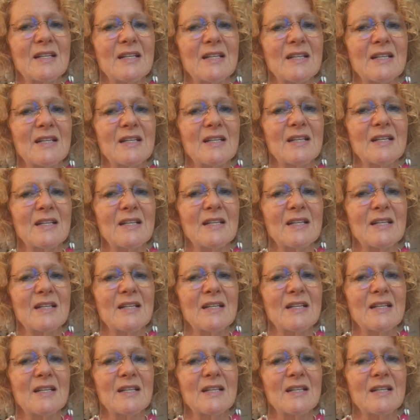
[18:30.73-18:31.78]
but they go
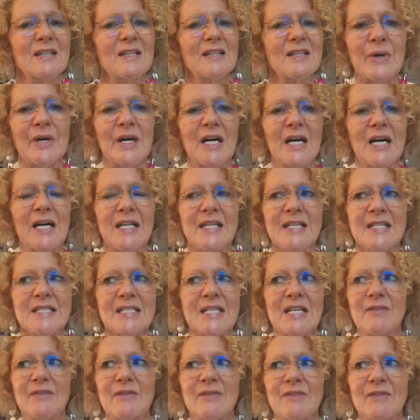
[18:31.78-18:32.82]
out and
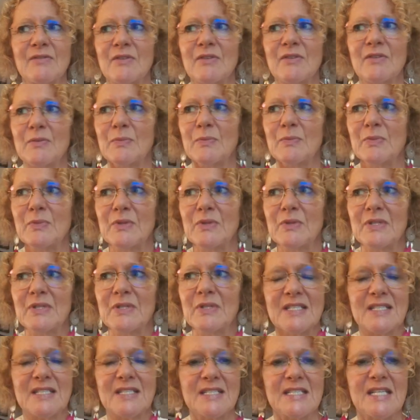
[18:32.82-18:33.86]
everybody's staring
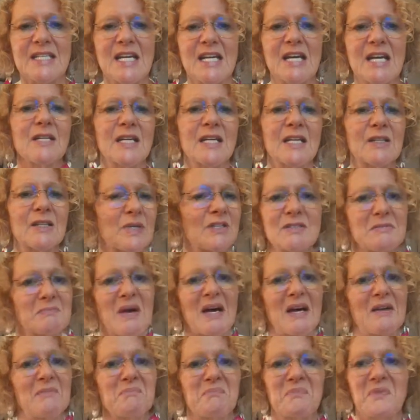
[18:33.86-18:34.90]
at them because,
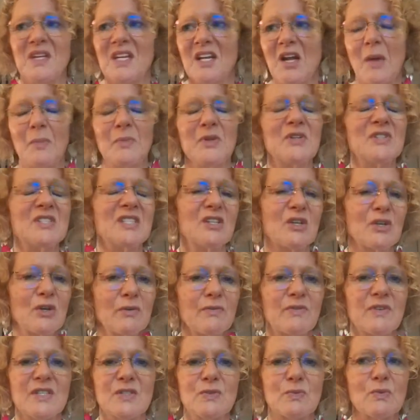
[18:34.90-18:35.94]
you know, I'm using an
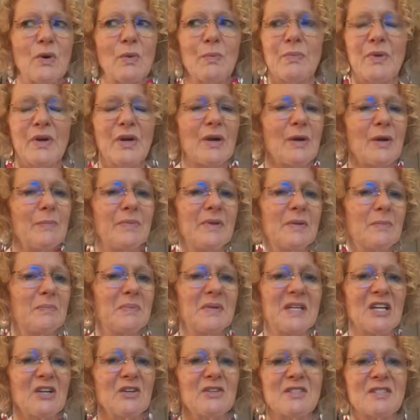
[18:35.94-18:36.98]
obvious one, but
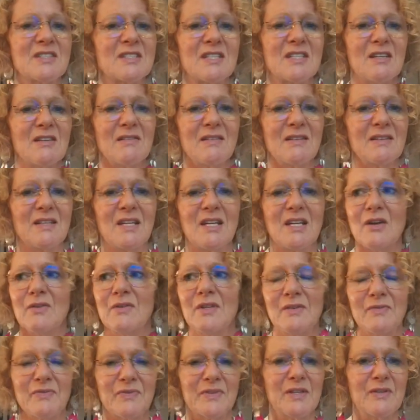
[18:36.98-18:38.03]
because, you know,
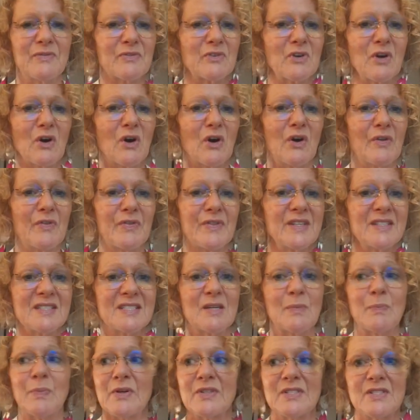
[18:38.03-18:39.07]
they've got the
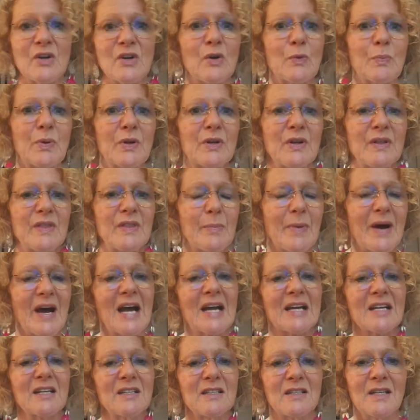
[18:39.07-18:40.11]
zippers open at the
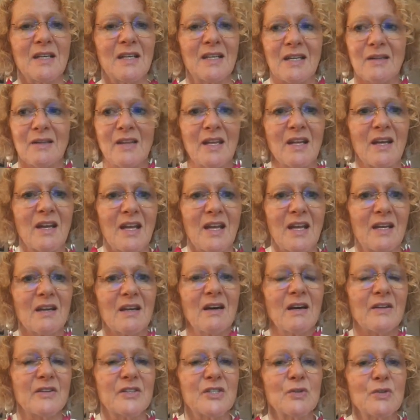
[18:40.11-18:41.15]
back and it
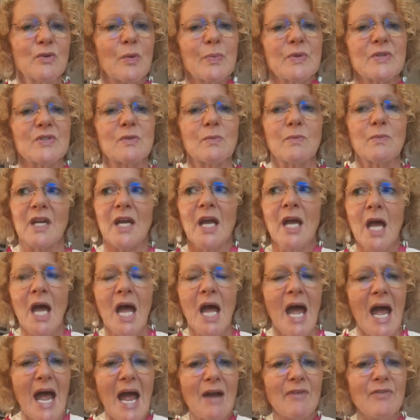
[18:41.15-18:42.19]
can't do up or something,
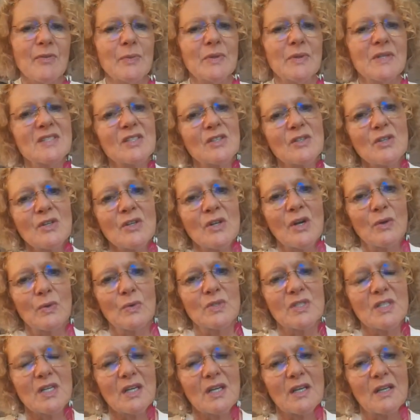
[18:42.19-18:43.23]
everybody's going to
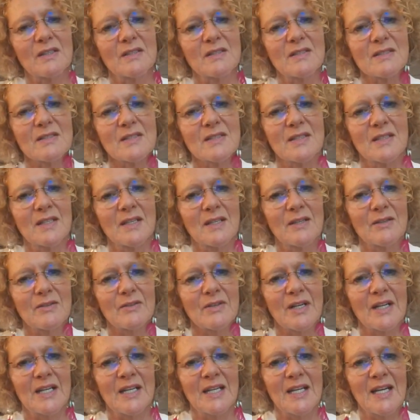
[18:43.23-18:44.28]
notice,
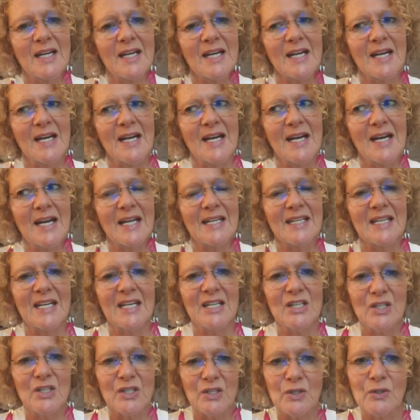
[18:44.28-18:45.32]
right? And
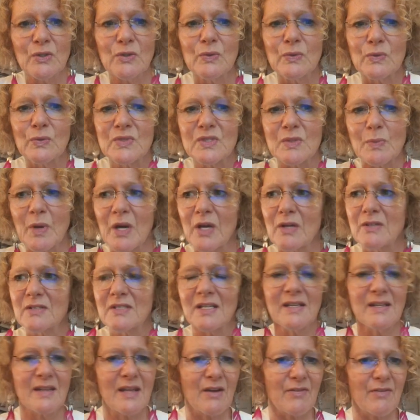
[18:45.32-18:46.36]
yet you,
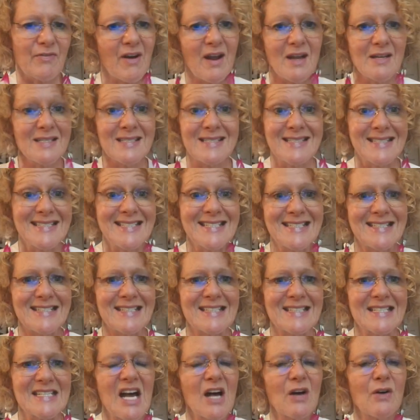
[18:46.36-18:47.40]
supposedly their friend,
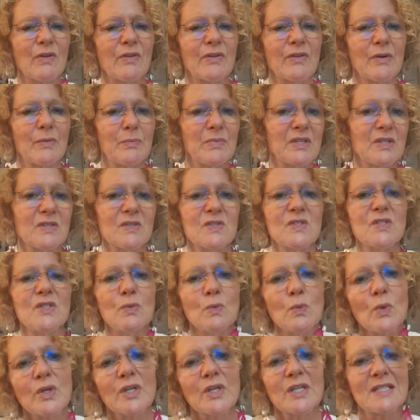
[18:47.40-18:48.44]
didn't tell them because you
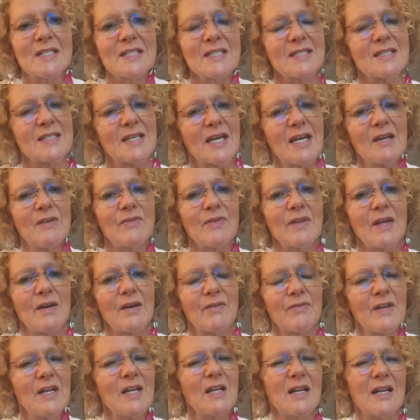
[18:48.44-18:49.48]
wanted to save their
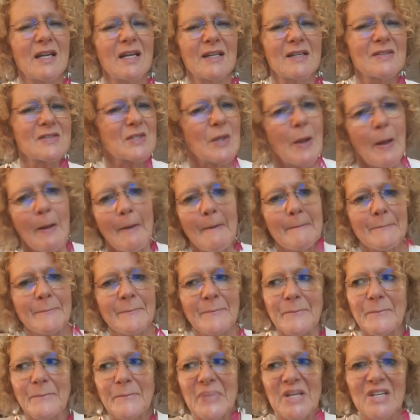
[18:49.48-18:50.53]
feelings,
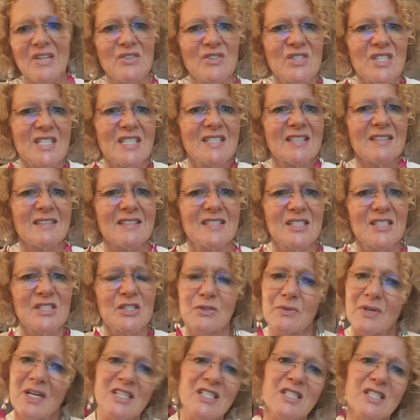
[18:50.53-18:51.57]
but you didn't, did you?
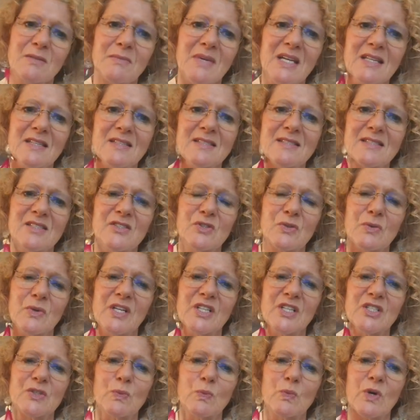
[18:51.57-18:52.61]
You actually made the
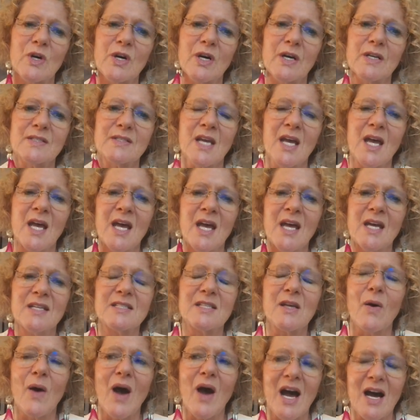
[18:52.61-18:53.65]
situation worse.
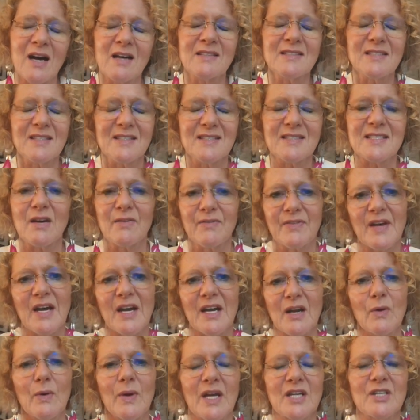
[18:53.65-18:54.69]
So ask yourself that
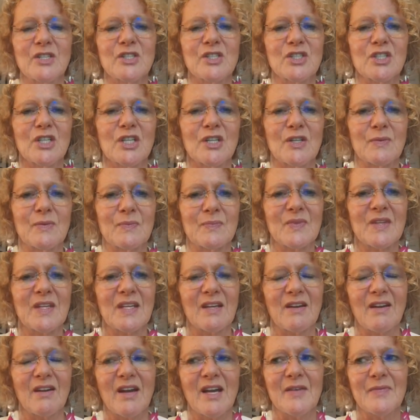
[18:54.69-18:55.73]
question,
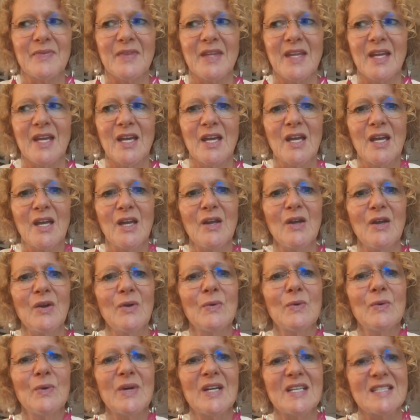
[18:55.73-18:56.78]
yeah?
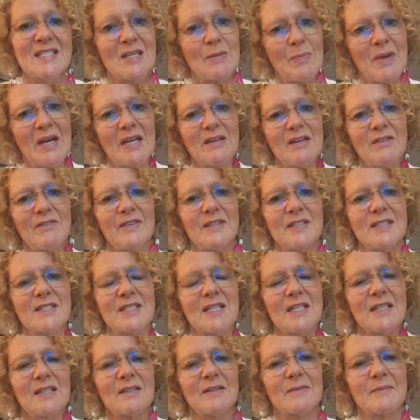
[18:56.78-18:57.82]
Who is it
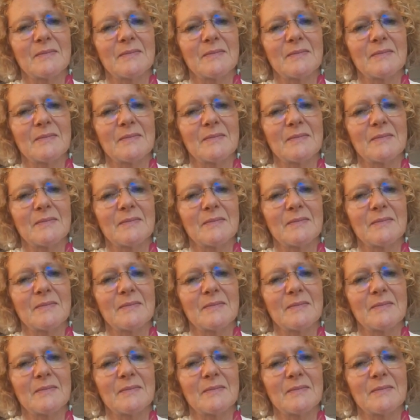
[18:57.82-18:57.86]
benefiting?